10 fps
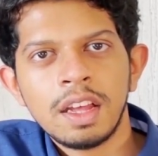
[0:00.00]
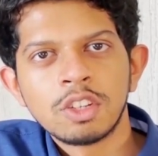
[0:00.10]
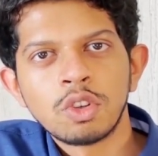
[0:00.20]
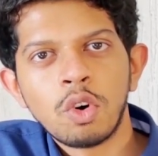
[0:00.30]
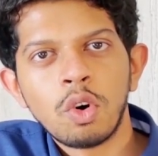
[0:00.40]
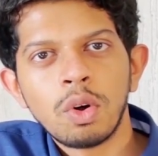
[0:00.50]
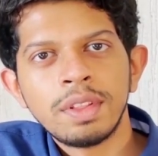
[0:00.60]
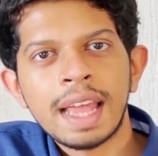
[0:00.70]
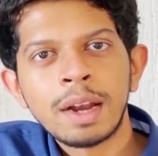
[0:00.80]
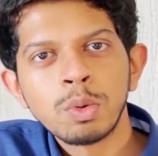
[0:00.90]
So
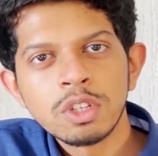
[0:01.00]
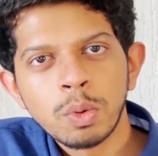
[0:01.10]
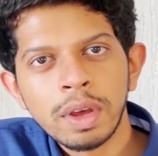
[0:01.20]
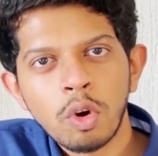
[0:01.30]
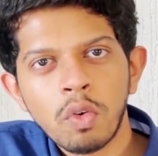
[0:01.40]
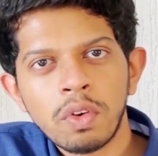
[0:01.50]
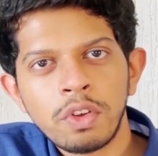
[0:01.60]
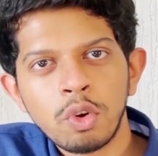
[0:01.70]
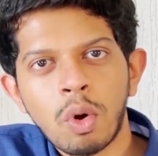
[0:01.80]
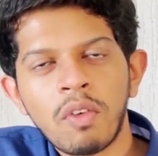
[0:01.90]
that was a quick
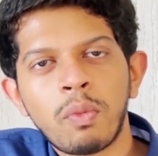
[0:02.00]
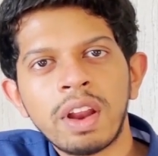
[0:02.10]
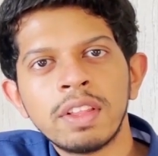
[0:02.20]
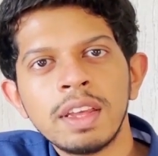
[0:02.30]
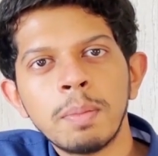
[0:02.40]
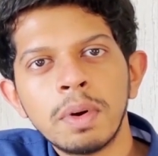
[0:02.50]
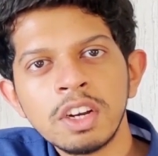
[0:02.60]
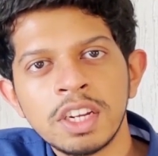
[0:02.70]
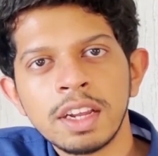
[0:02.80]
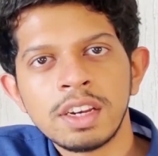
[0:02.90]
overview of one of the
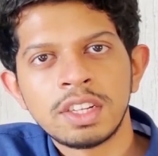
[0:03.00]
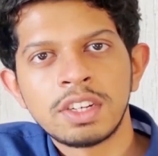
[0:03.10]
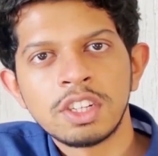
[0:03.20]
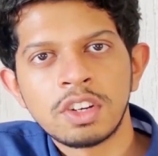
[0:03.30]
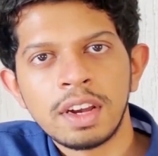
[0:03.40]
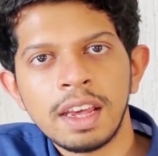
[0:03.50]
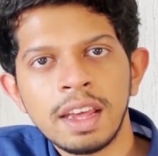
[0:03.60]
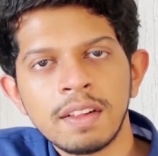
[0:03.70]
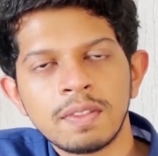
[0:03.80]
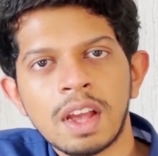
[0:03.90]
emerging industries
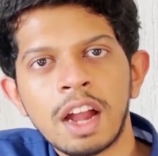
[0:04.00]
today,